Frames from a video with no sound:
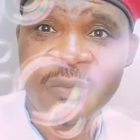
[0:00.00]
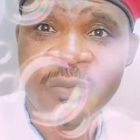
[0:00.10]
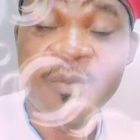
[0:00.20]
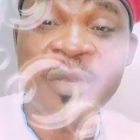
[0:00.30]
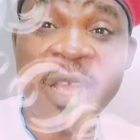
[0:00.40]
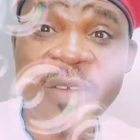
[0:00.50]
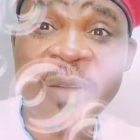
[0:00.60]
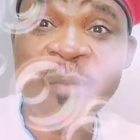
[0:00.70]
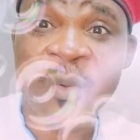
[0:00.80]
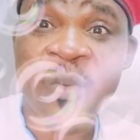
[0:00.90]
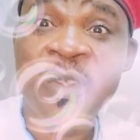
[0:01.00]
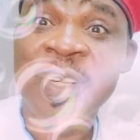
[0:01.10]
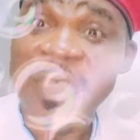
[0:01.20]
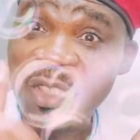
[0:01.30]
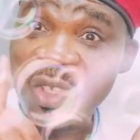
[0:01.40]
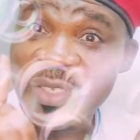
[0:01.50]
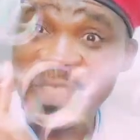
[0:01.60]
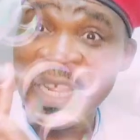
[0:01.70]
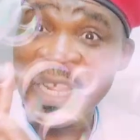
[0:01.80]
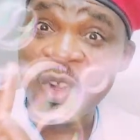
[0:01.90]
Biafran people, let us
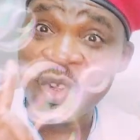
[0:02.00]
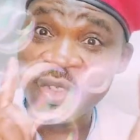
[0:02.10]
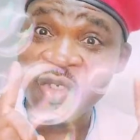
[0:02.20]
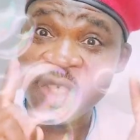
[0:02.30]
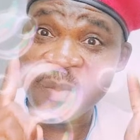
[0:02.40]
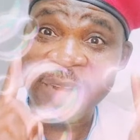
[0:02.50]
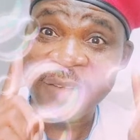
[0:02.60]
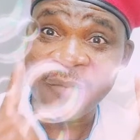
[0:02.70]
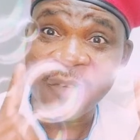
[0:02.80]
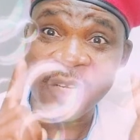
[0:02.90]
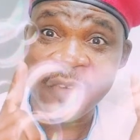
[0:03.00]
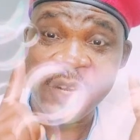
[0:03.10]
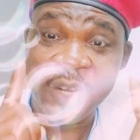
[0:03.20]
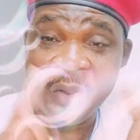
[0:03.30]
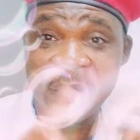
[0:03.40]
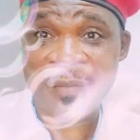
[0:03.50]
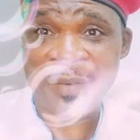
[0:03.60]
stand and continue to demand for the freedom of Biafra.